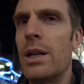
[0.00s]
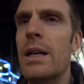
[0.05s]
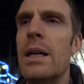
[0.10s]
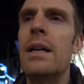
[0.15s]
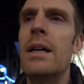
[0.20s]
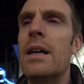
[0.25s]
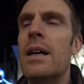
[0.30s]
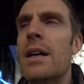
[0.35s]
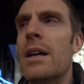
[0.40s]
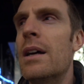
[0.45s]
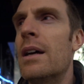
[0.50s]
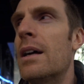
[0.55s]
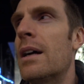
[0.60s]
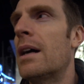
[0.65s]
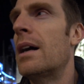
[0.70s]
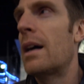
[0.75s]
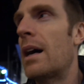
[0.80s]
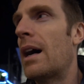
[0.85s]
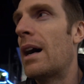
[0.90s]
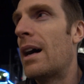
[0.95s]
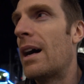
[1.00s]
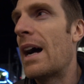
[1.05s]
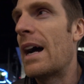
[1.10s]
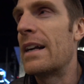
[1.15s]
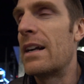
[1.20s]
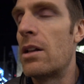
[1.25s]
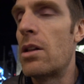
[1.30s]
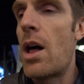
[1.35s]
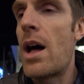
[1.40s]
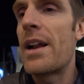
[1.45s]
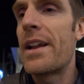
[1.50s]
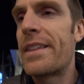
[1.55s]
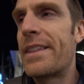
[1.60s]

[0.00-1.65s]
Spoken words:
and a lot